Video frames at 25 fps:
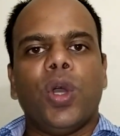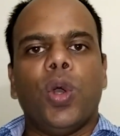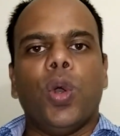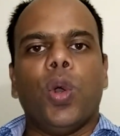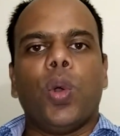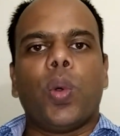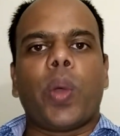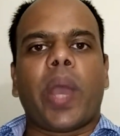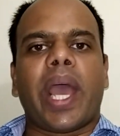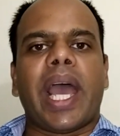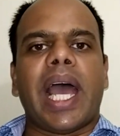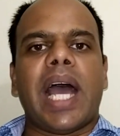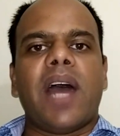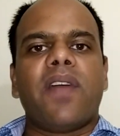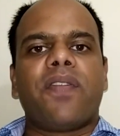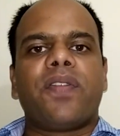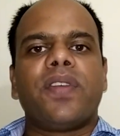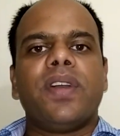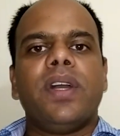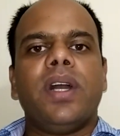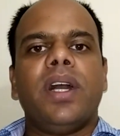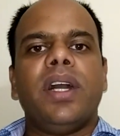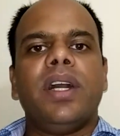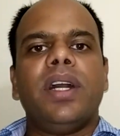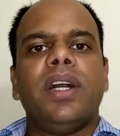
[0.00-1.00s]
who
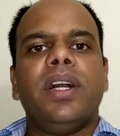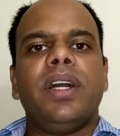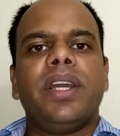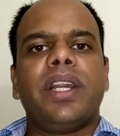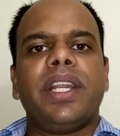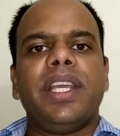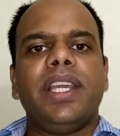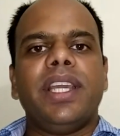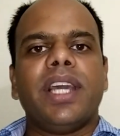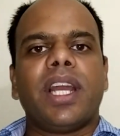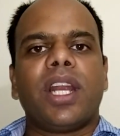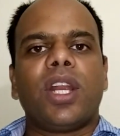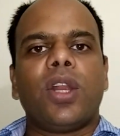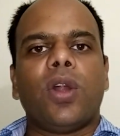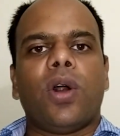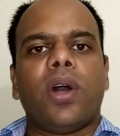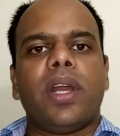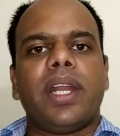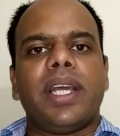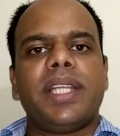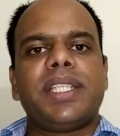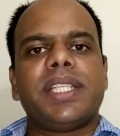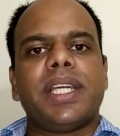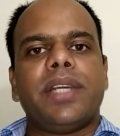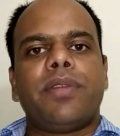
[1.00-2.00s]
have real
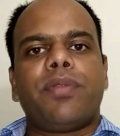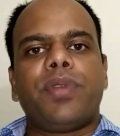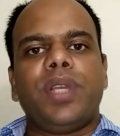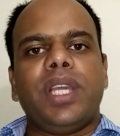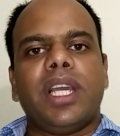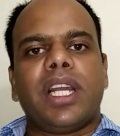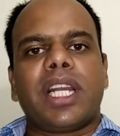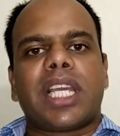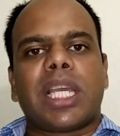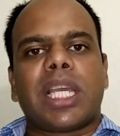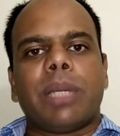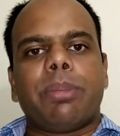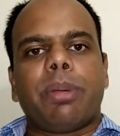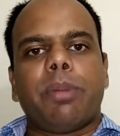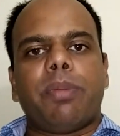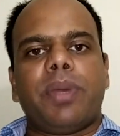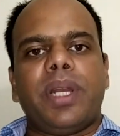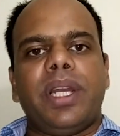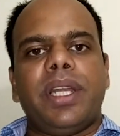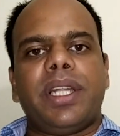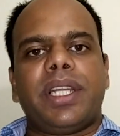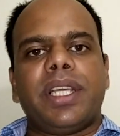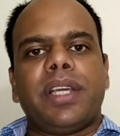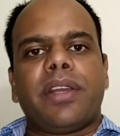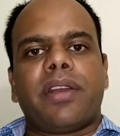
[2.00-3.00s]
knowledge and real
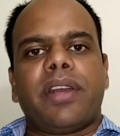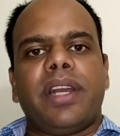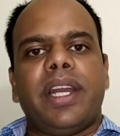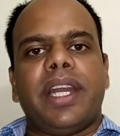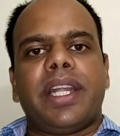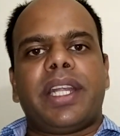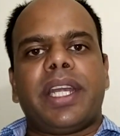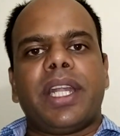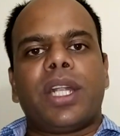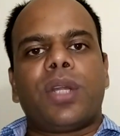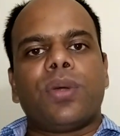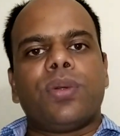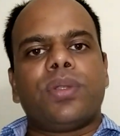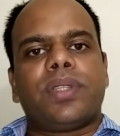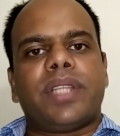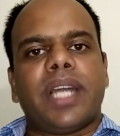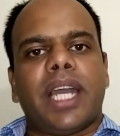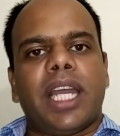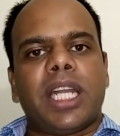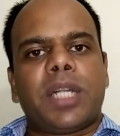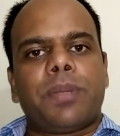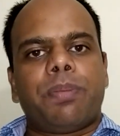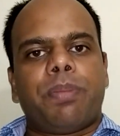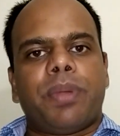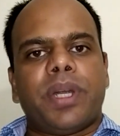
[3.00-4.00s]
capability related to
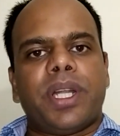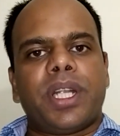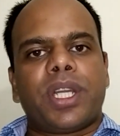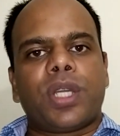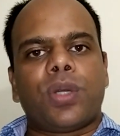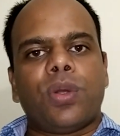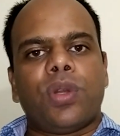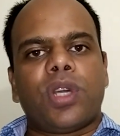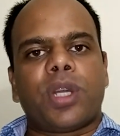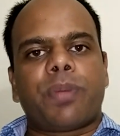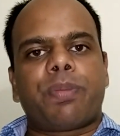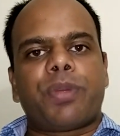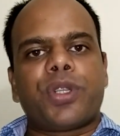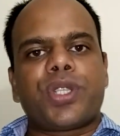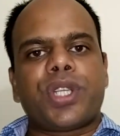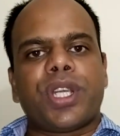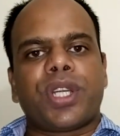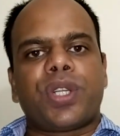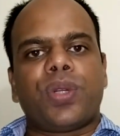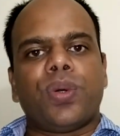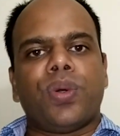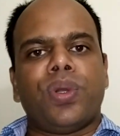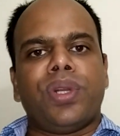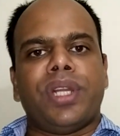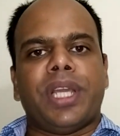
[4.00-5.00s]
that particular
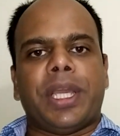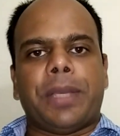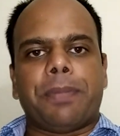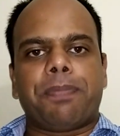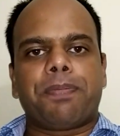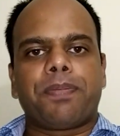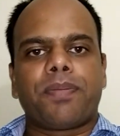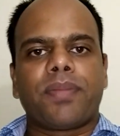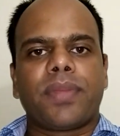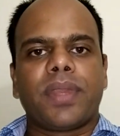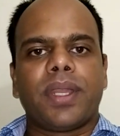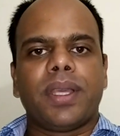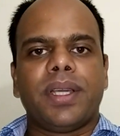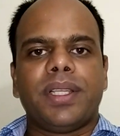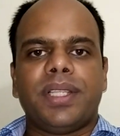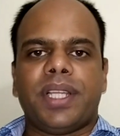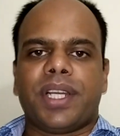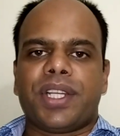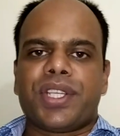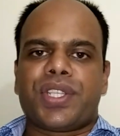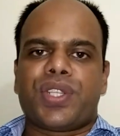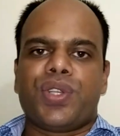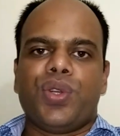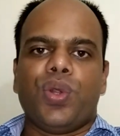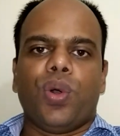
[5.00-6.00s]
project only.
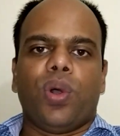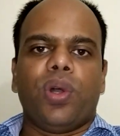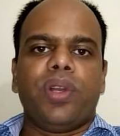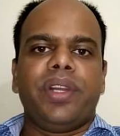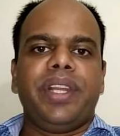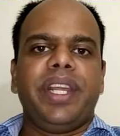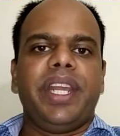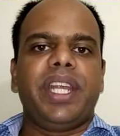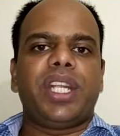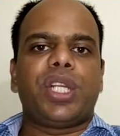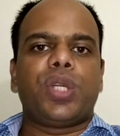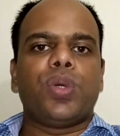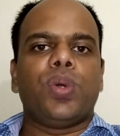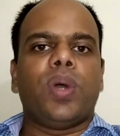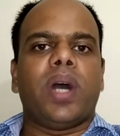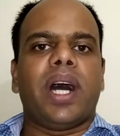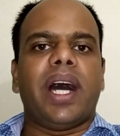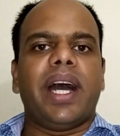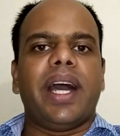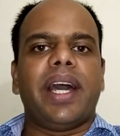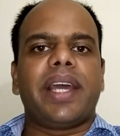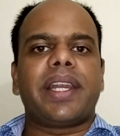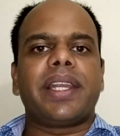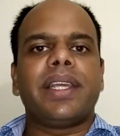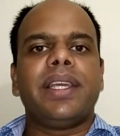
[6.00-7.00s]
There is no need to
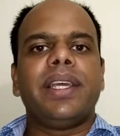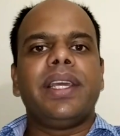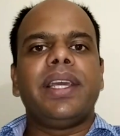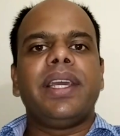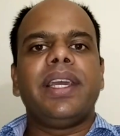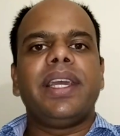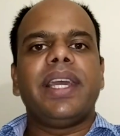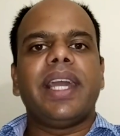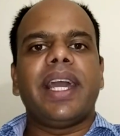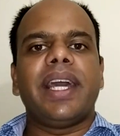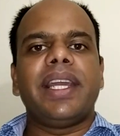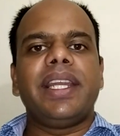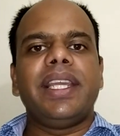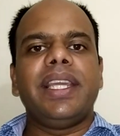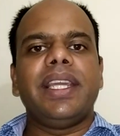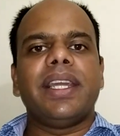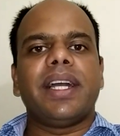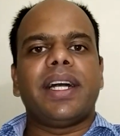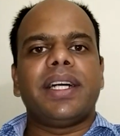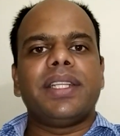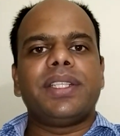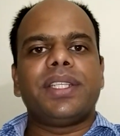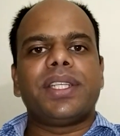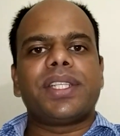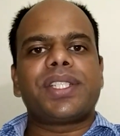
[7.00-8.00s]
hire
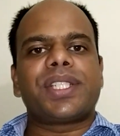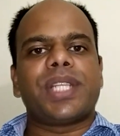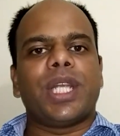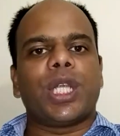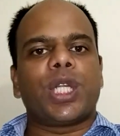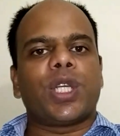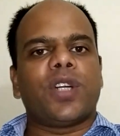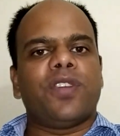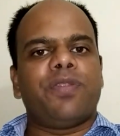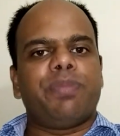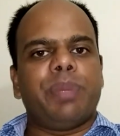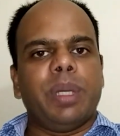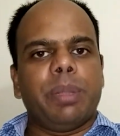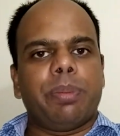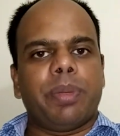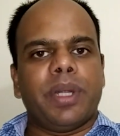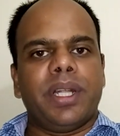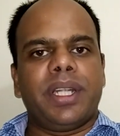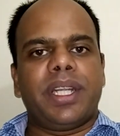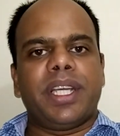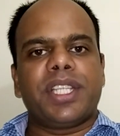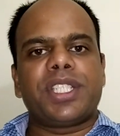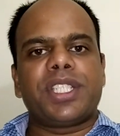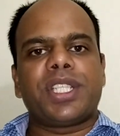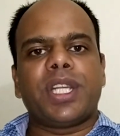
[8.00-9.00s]
any other set of
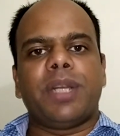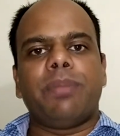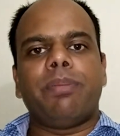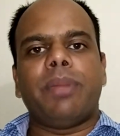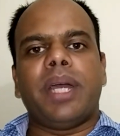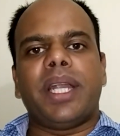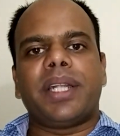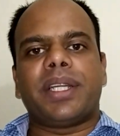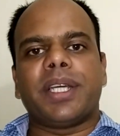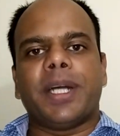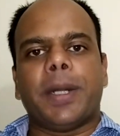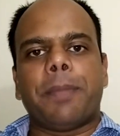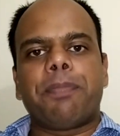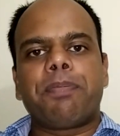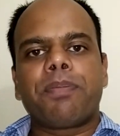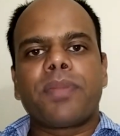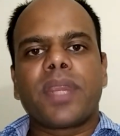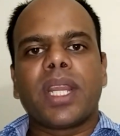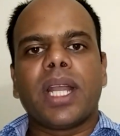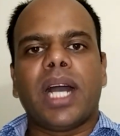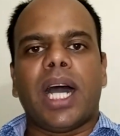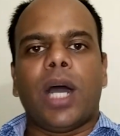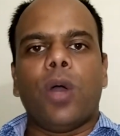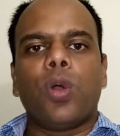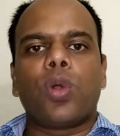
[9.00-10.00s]
people, doesn't matter
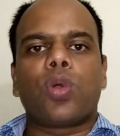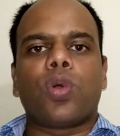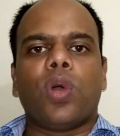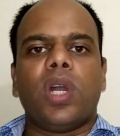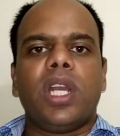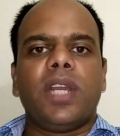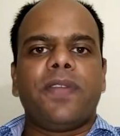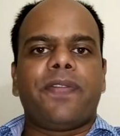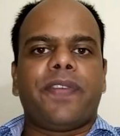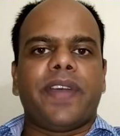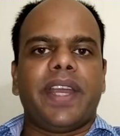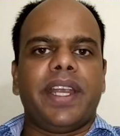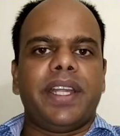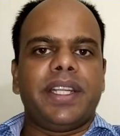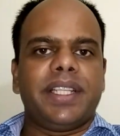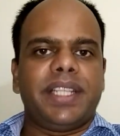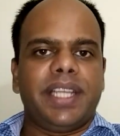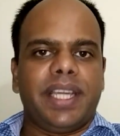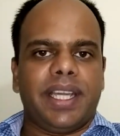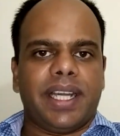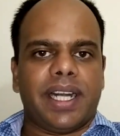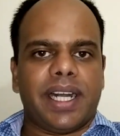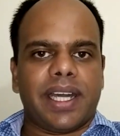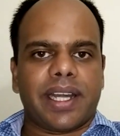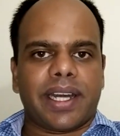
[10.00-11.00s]
how qualified
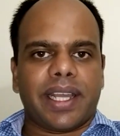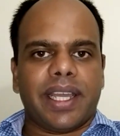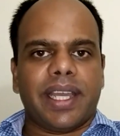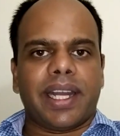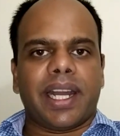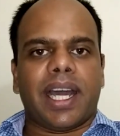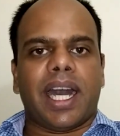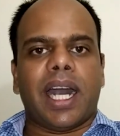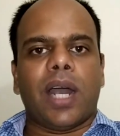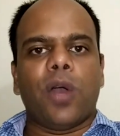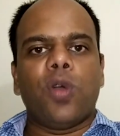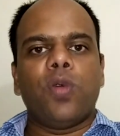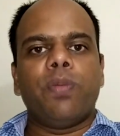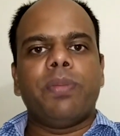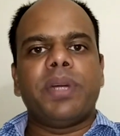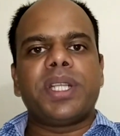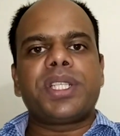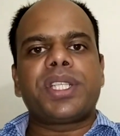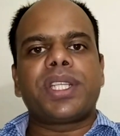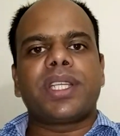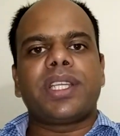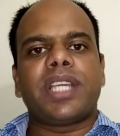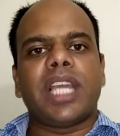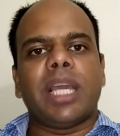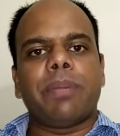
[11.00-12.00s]
they are and how
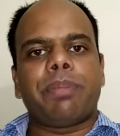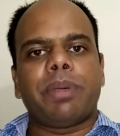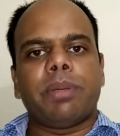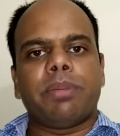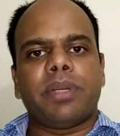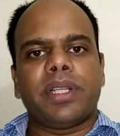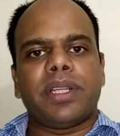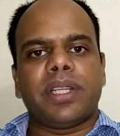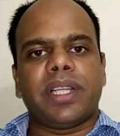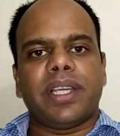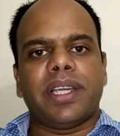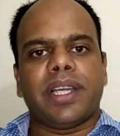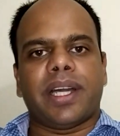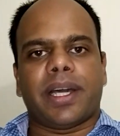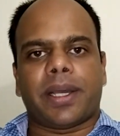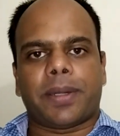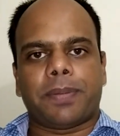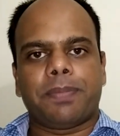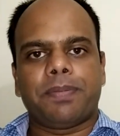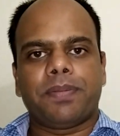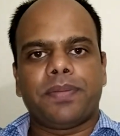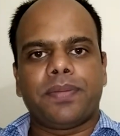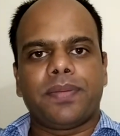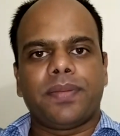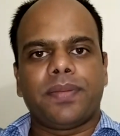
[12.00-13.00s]
much capable they are.